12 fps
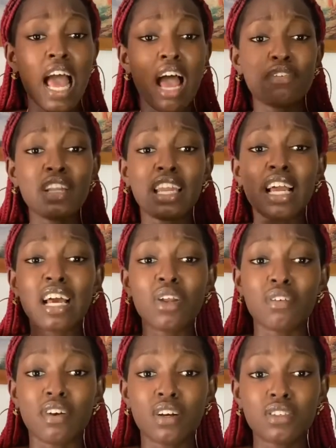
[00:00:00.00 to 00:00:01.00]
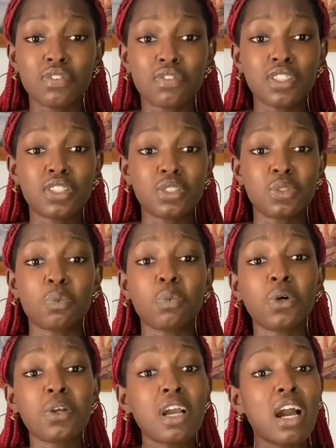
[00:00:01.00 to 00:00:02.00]
feel like that kind of outfit is
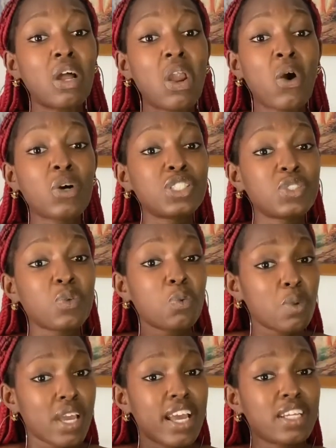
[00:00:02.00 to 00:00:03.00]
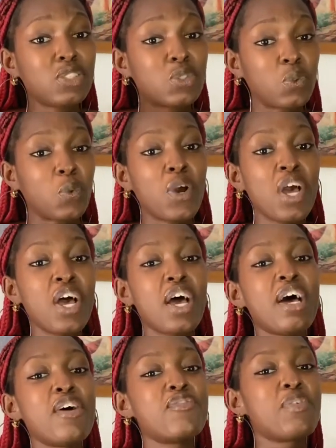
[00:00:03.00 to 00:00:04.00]
what you can also wear to
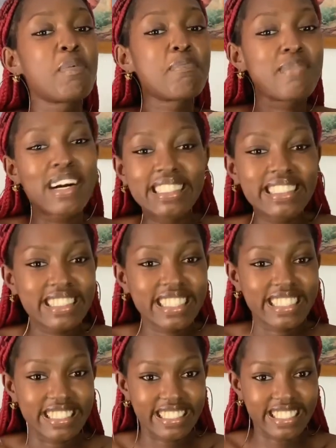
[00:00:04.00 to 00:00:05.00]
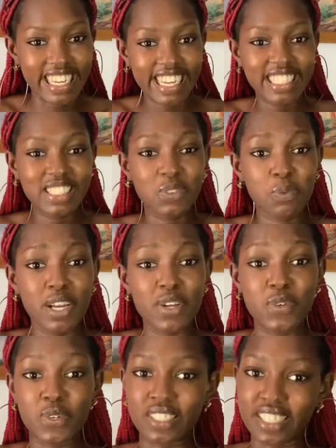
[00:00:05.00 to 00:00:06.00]
a romantic date where
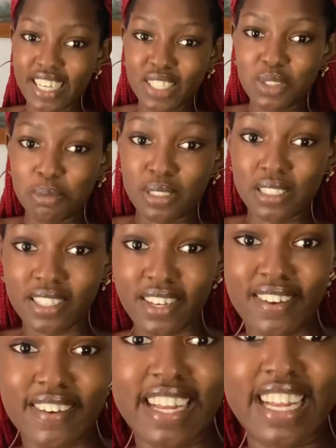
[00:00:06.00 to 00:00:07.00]
your date will be staring